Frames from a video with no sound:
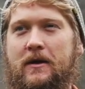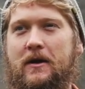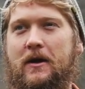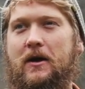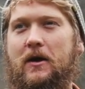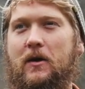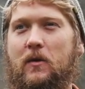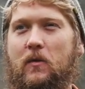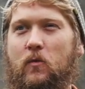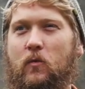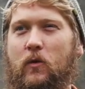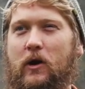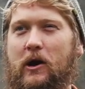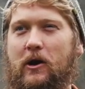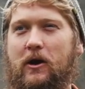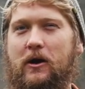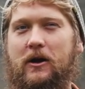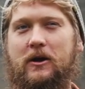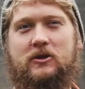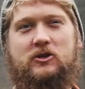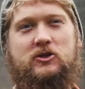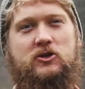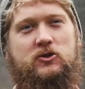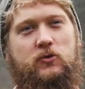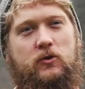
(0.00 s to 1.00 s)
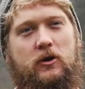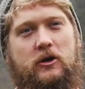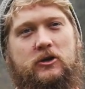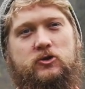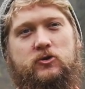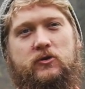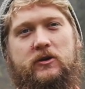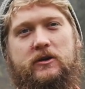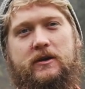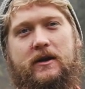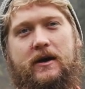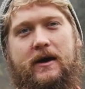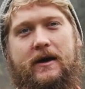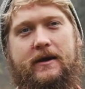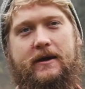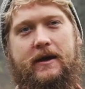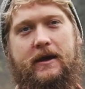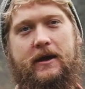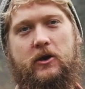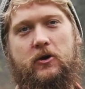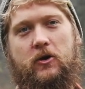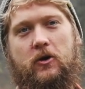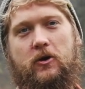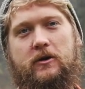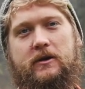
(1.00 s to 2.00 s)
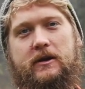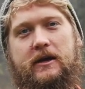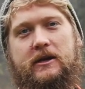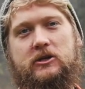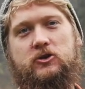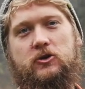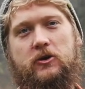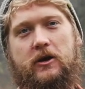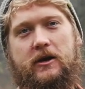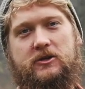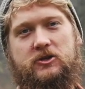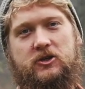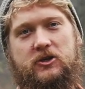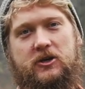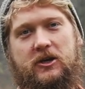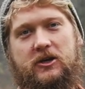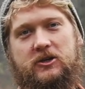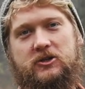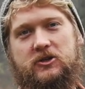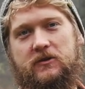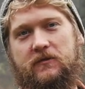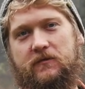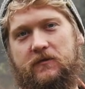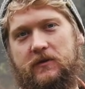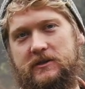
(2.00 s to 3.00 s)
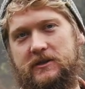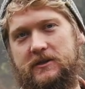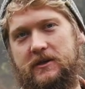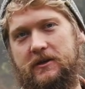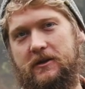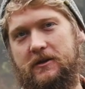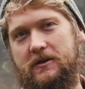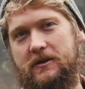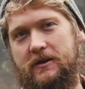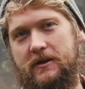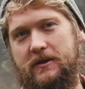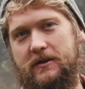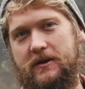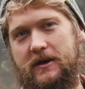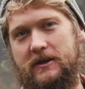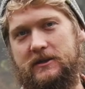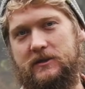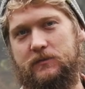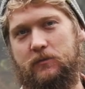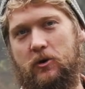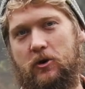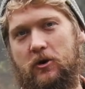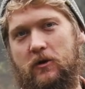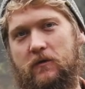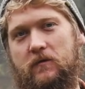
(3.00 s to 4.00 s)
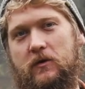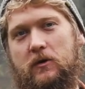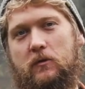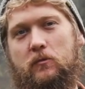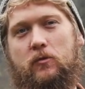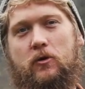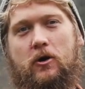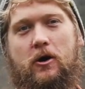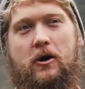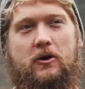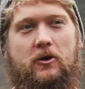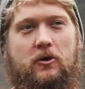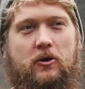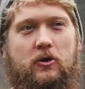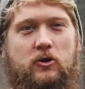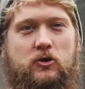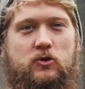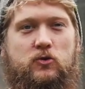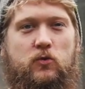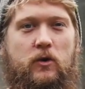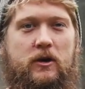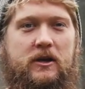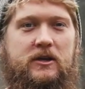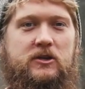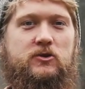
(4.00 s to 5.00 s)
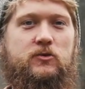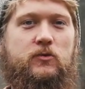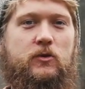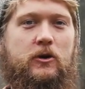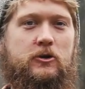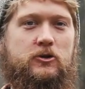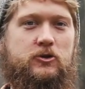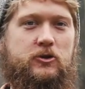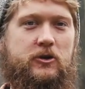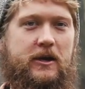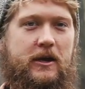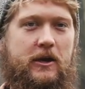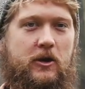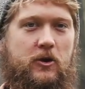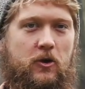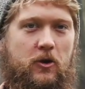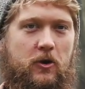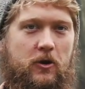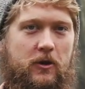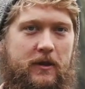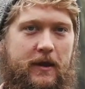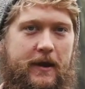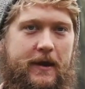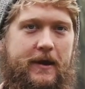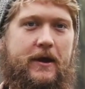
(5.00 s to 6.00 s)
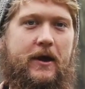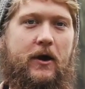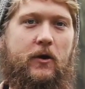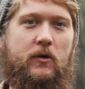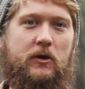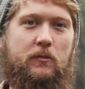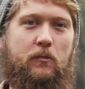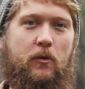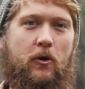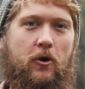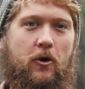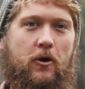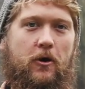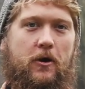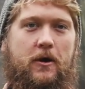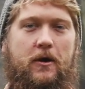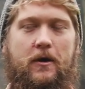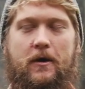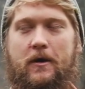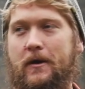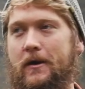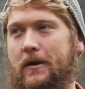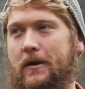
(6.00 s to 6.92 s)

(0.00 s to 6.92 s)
Uh, we're a two hundred nine acre nature education facility that's part of a broader twenty-two hundred acre Lane County Park.